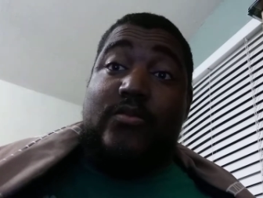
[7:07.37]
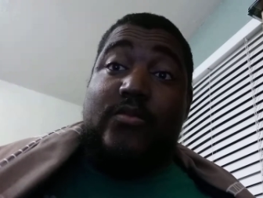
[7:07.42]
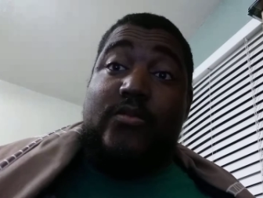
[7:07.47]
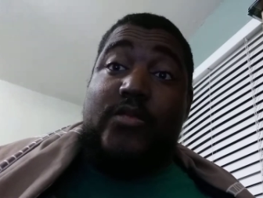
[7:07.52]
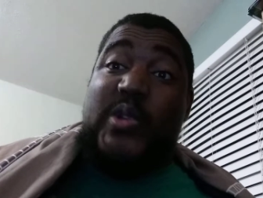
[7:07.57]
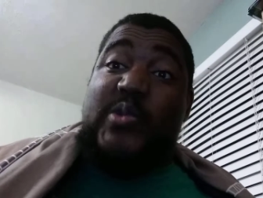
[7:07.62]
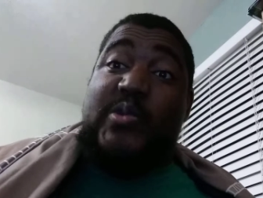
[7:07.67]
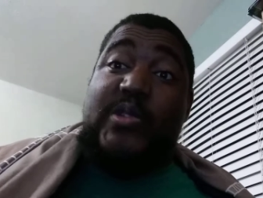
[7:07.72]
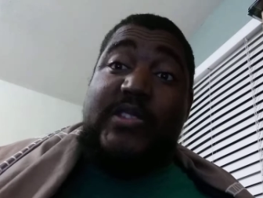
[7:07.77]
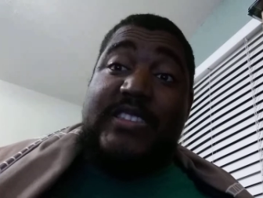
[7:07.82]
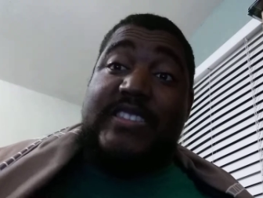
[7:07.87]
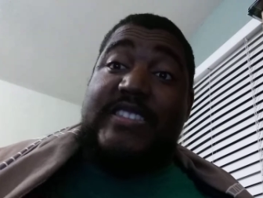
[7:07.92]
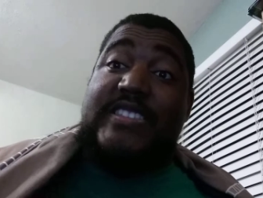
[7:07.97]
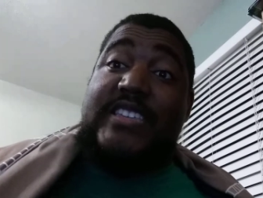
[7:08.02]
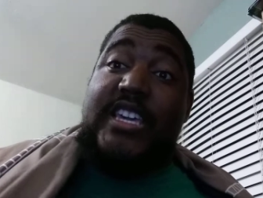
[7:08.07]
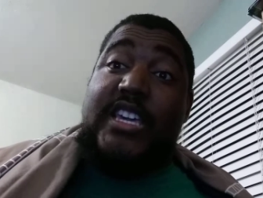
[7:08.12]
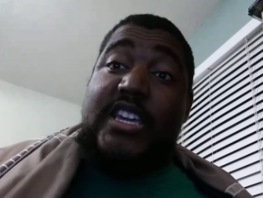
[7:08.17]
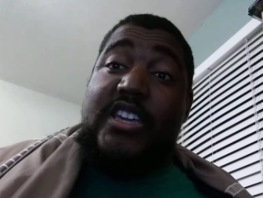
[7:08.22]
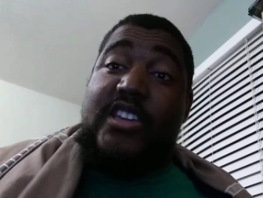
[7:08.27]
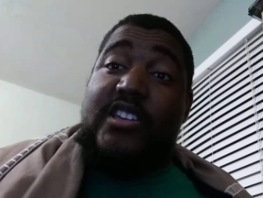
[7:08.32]
We will
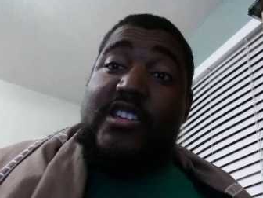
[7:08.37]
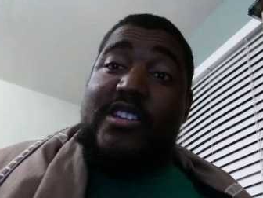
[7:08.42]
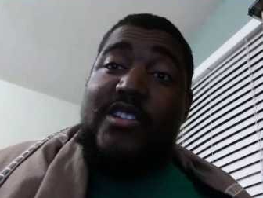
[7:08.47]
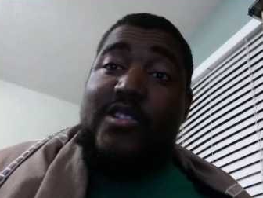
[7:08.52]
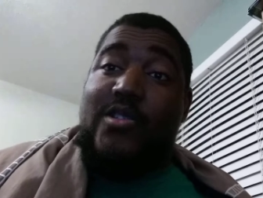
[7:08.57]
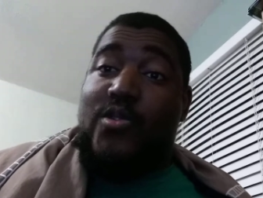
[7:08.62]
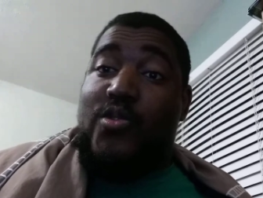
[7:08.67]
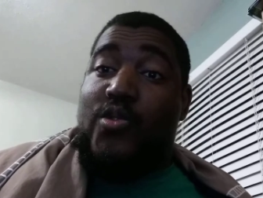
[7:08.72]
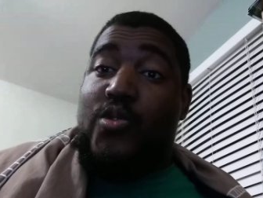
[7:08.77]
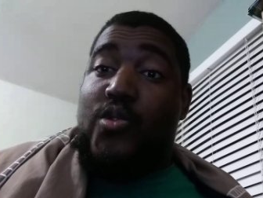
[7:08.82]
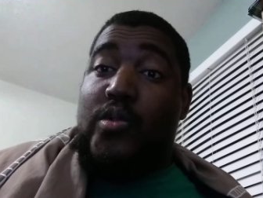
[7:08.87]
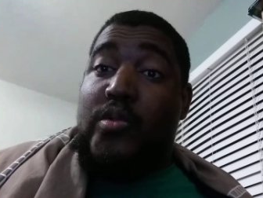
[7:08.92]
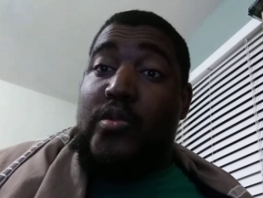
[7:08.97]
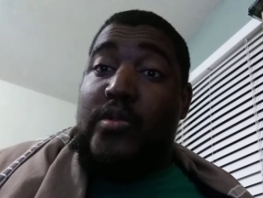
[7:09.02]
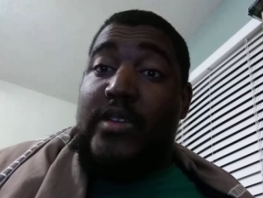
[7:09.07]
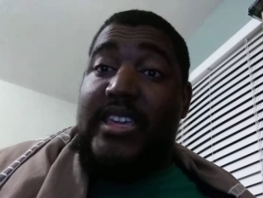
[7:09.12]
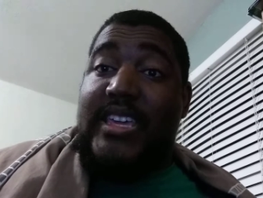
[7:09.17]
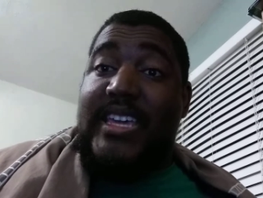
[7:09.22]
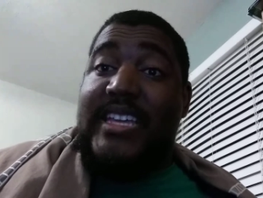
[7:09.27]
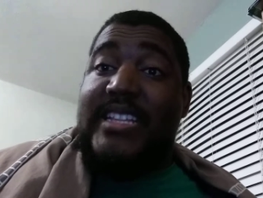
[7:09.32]
see
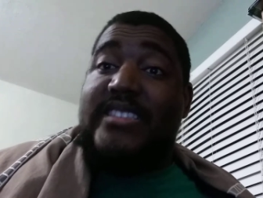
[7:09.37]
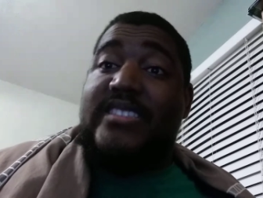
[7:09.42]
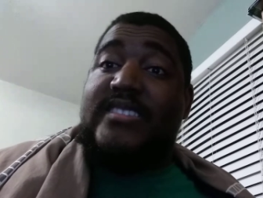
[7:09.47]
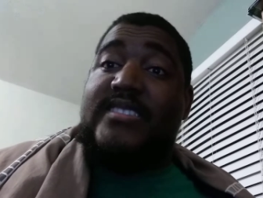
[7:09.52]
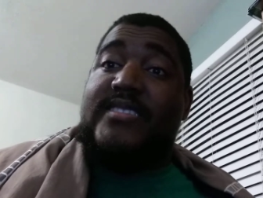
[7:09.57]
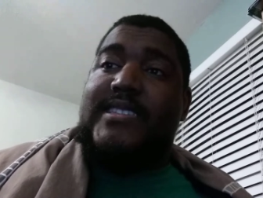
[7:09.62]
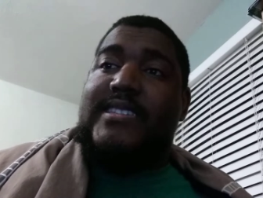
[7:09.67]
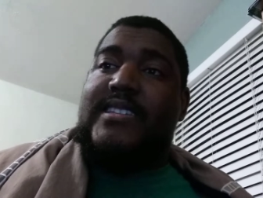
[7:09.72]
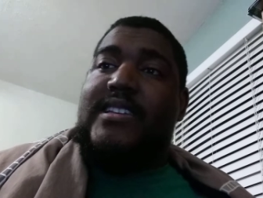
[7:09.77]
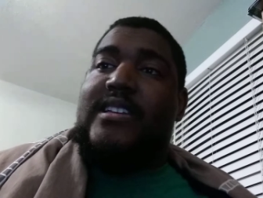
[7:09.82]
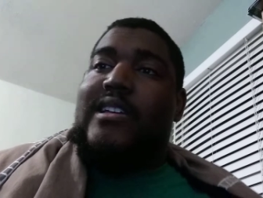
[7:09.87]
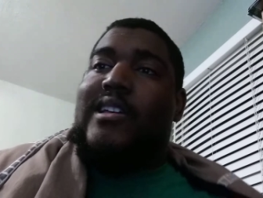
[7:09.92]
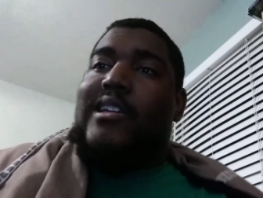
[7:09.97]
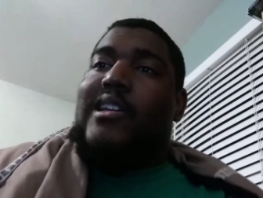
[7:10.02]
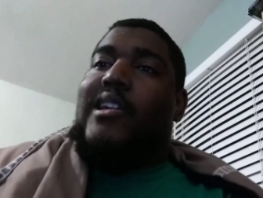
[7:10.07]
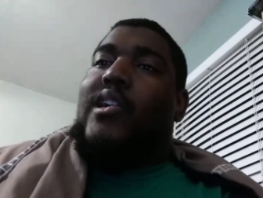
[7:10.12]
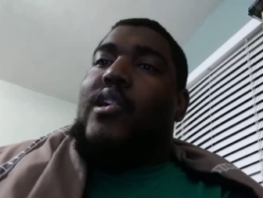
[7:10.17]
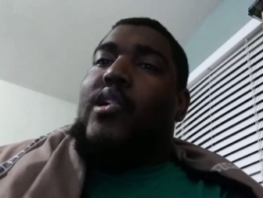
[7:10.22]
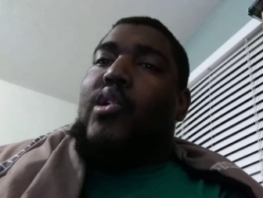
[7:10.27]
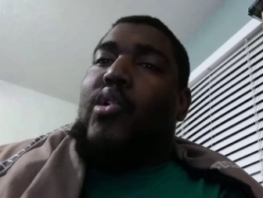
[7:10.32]
who gets
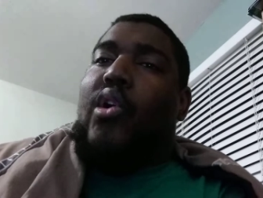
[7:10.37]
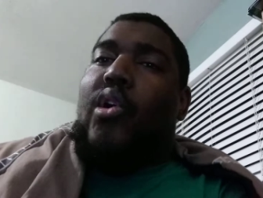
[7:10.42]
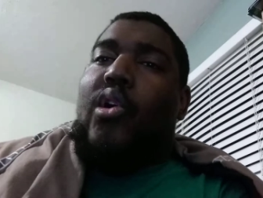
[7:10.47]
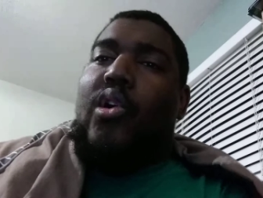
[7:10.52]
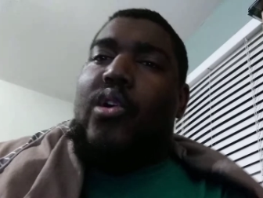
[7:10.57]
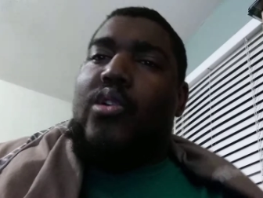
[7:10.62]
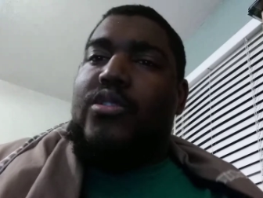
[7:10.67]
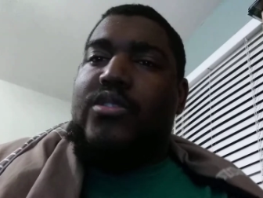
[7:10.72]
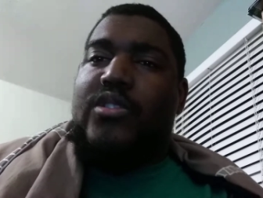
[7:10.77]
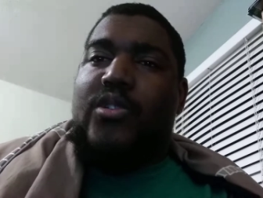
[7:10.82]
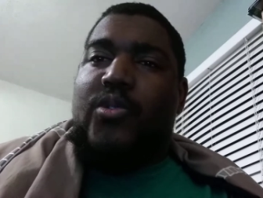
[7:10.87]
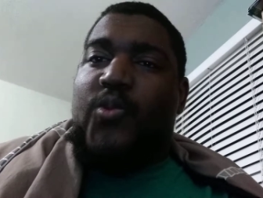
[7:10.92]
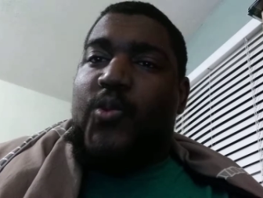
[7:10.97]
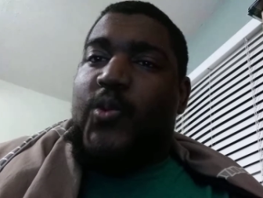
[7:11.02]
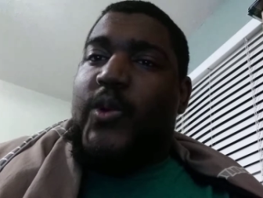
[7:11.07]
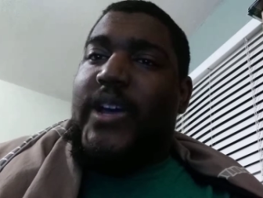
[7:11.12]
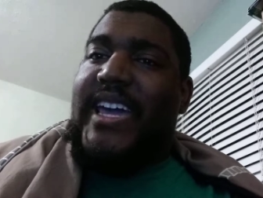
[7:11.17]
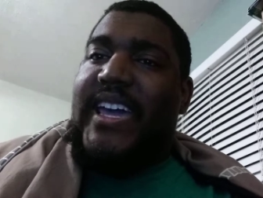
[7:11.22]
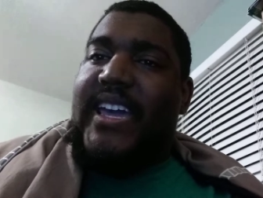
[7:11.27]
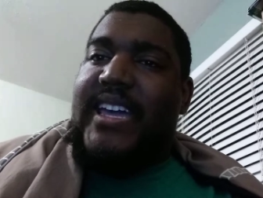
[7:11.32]
all the
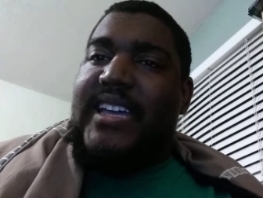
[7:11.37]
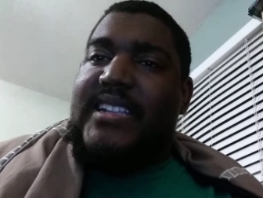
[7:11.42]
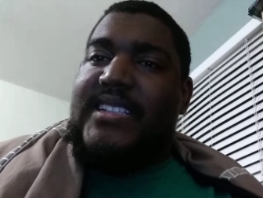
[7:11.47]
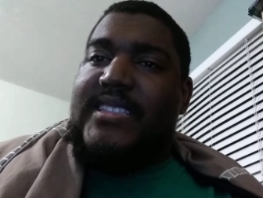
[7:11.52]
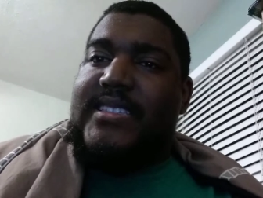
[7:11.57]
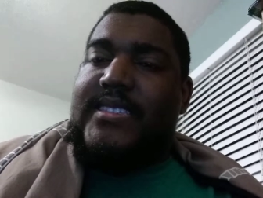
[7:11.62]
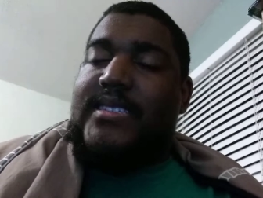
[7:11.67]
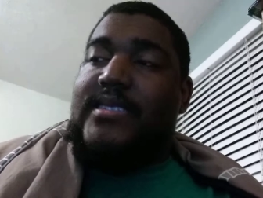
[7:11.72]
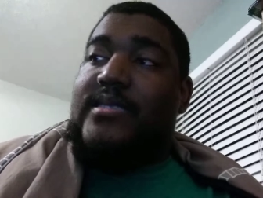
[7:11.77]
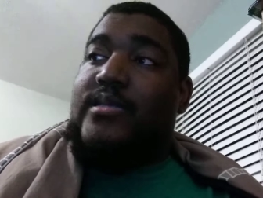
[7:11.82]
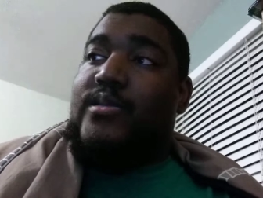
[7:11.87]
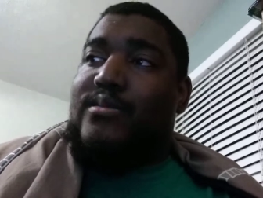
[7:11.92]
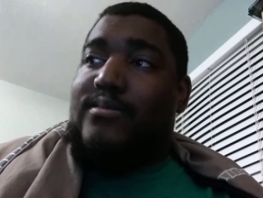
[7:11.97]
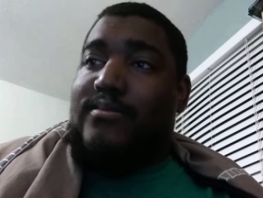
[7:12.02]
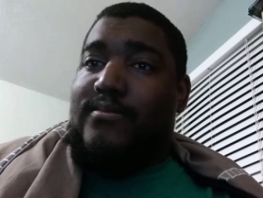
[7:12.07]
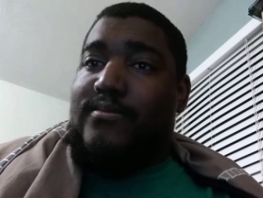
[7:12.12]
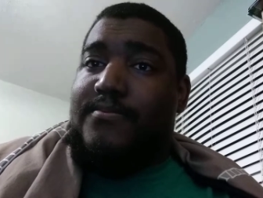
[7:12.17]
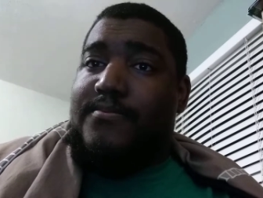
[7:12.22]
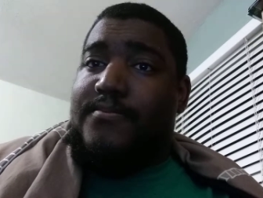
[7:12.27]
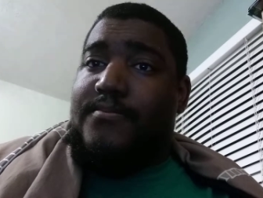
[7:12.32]
way to